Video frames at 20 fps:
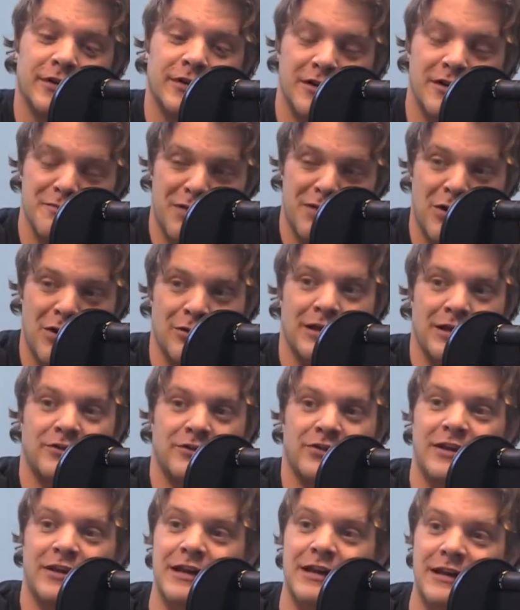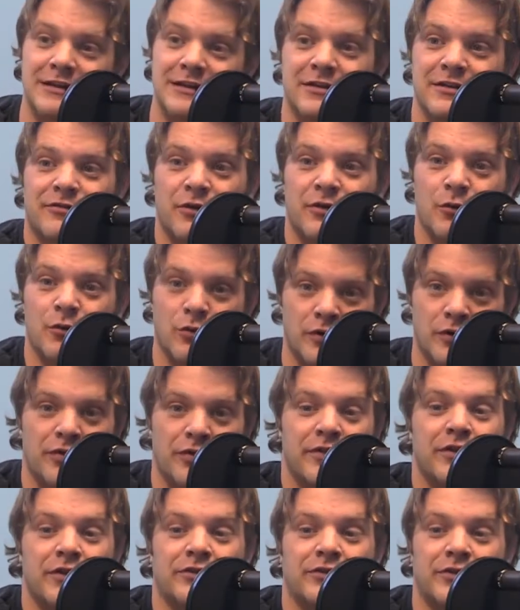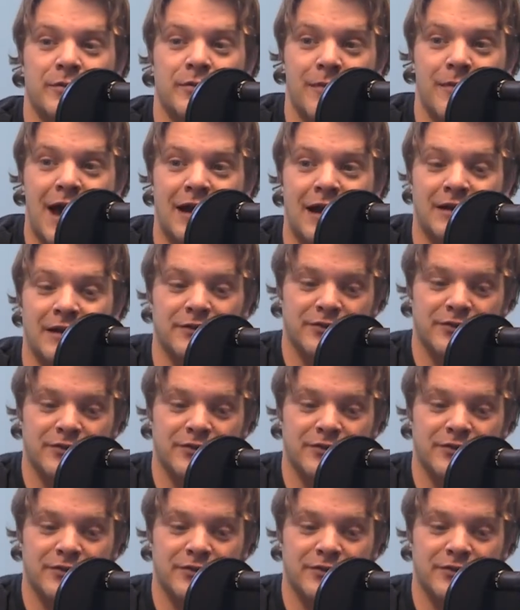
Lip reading: components in any different order than the schematic.